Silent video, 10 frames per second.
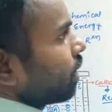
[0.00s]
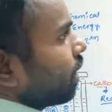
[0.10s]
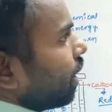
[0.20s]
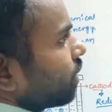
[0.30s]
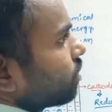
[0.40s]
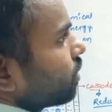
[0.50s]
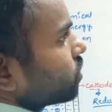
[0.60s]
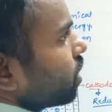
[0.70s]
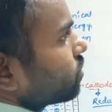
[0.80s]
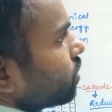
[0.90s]
and the
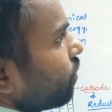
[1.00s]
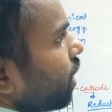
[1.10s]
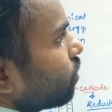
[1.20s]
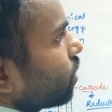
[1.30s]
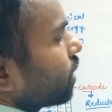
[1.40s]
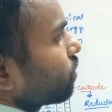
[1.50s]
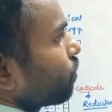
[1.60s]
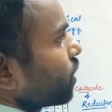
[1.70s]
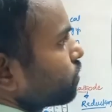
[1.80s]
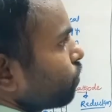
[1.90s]
charge of anode electrode
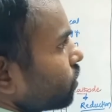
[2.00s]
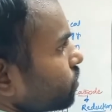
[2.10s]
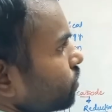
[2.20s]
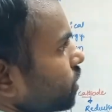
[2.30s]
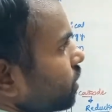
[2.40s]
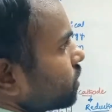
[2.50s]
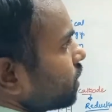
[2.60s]
is positive charge,